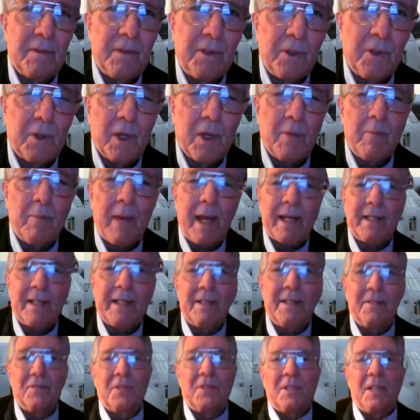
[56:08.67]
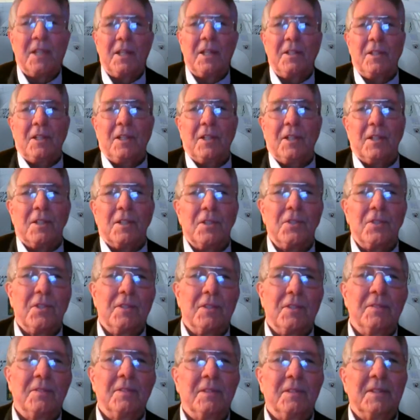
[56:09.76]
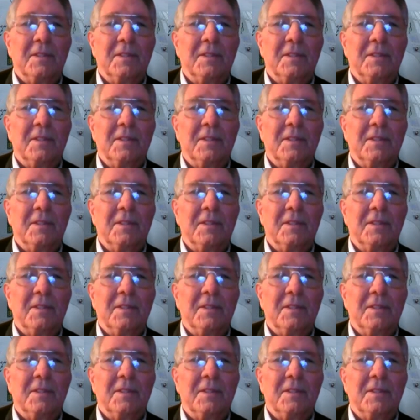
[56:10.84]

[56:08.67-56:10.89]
you come back in ten years,